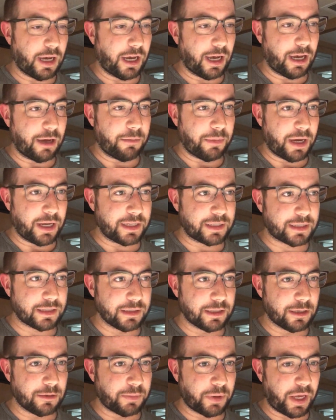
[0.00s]

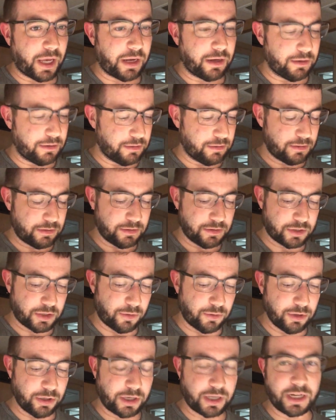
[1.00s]
minus a little bit.
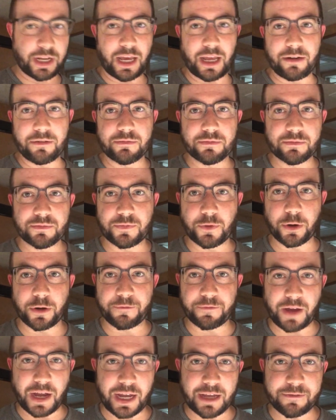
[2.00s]
So we're looking at
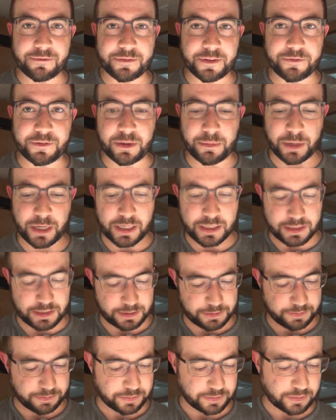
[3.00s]
45, 50
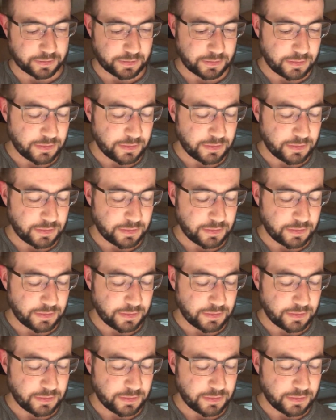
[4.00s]
minutes.